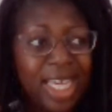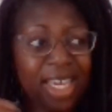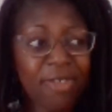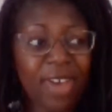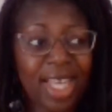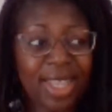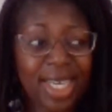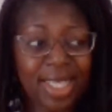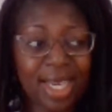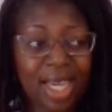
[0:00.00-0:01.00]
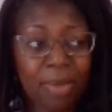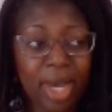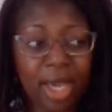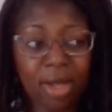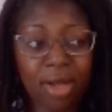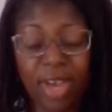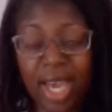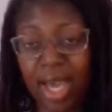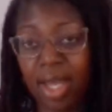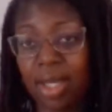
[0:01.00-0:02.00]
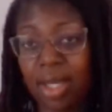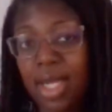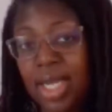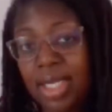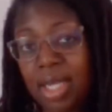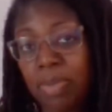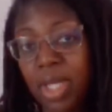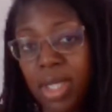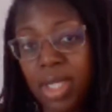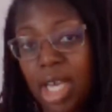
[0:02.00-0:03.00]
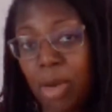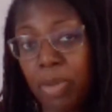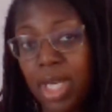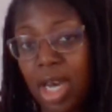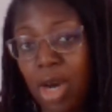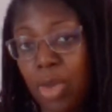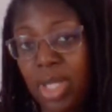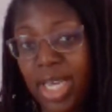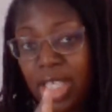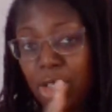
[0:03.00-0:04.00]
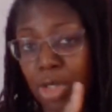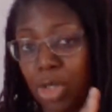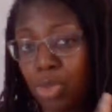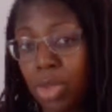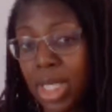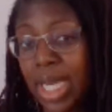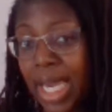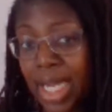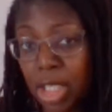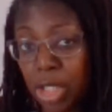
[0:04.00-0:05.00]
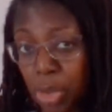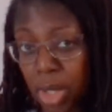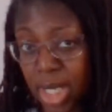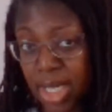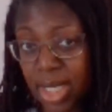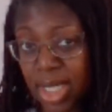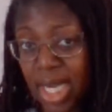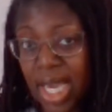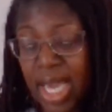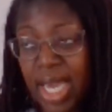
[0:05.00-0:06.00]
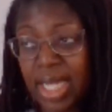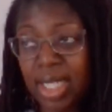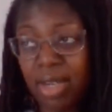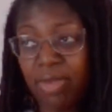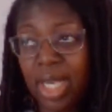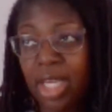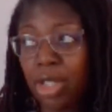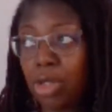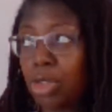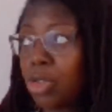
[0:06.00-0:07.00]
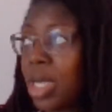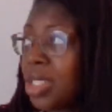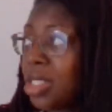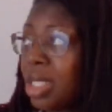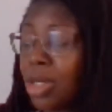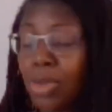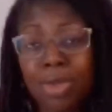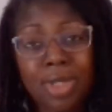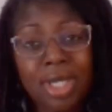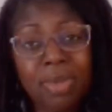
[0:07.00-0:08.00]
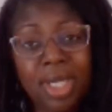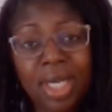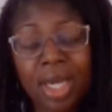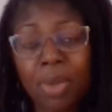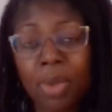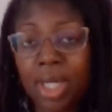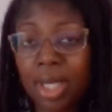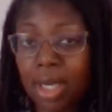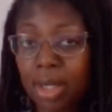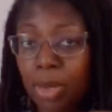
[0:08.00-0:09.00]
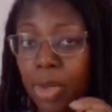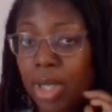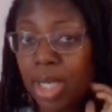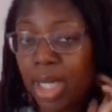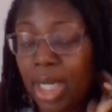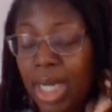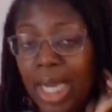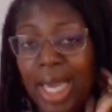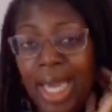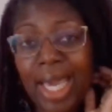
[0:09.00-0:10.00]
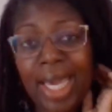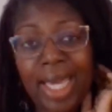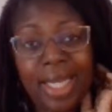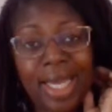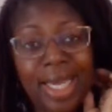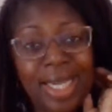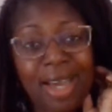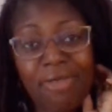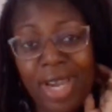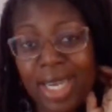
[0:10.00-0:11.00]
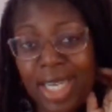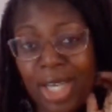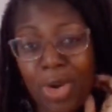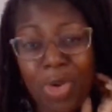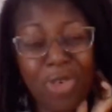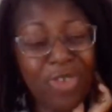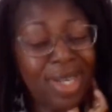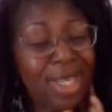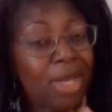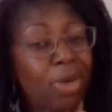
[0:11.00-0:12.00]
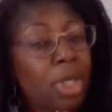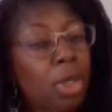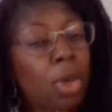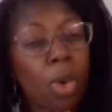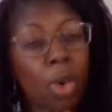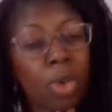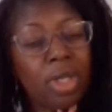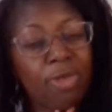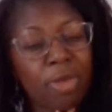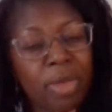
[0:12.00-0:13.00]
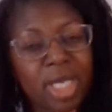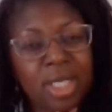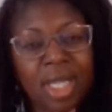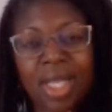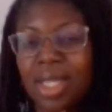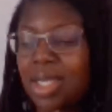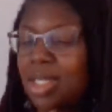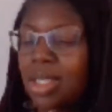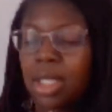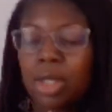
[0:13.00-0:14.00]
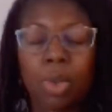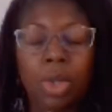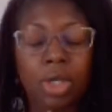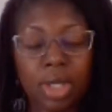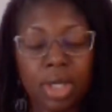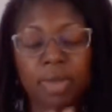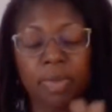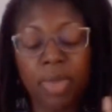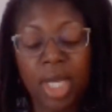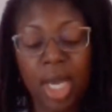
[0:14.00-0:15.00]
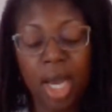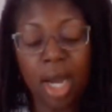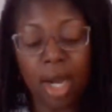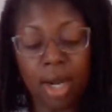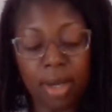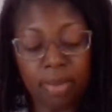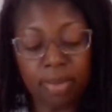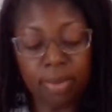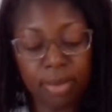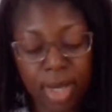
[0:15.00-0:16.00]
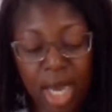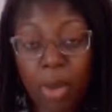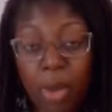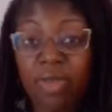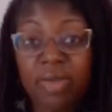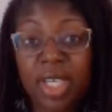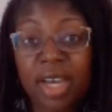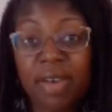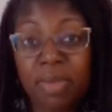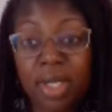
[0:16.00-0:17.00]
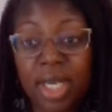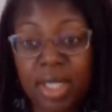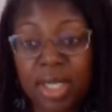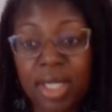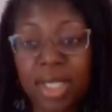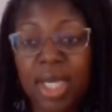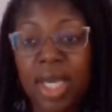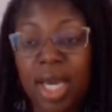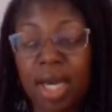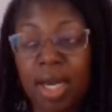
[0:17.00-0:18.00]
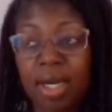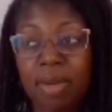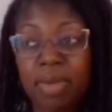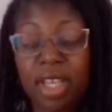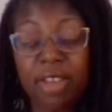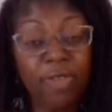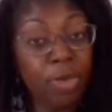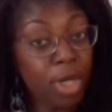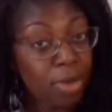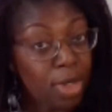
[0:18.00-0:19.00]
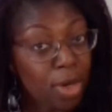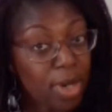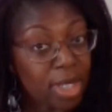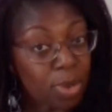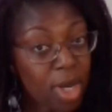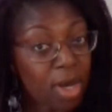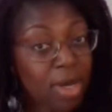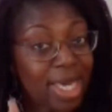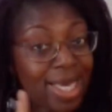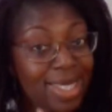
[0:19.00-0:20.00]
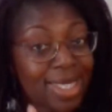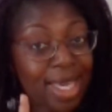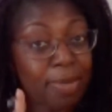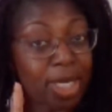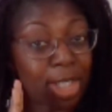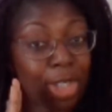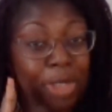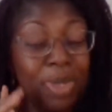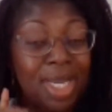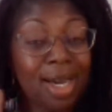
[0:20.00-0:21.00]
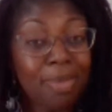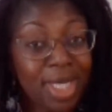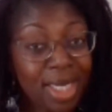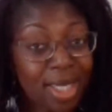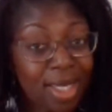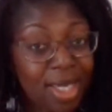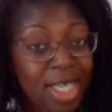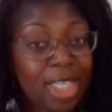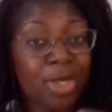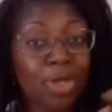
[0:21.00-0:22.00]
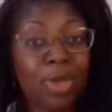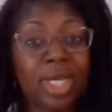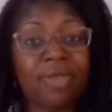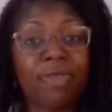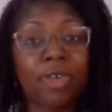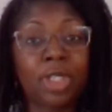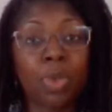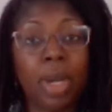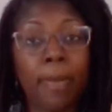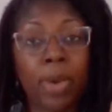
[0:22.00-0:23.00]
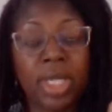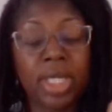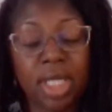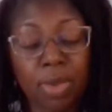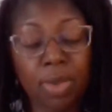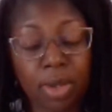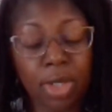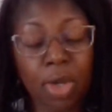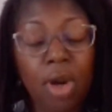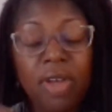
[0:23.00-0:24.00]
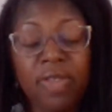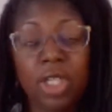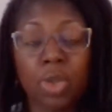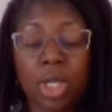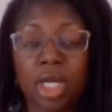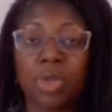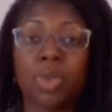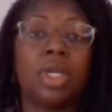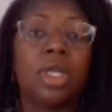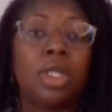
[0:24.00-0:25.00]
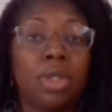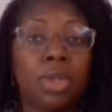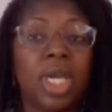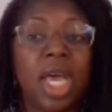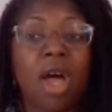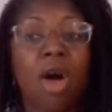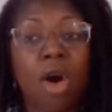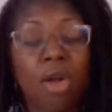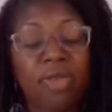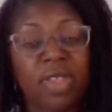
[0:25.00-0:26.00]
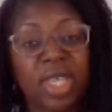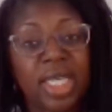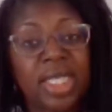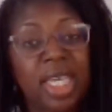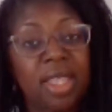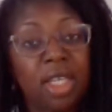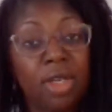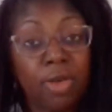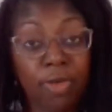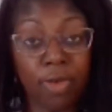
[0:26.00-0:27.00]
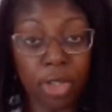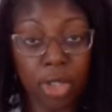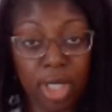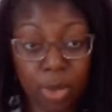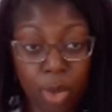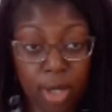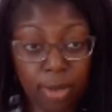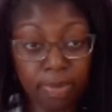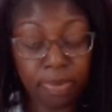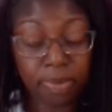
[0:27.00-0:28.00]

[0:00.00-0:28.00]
If at that time I could have had something to help me out with, like, just really handy shortcuts instead of like, trying to like Google something at 1 o'clock in the morning and like not finding it, or finding like really old information, that's just like the worst. I would have loved to have something like this. If you don't know as well, Inkscape has just been updated. So there is version 1.0. So all of these shortcuts will include all of the things in the new version as well.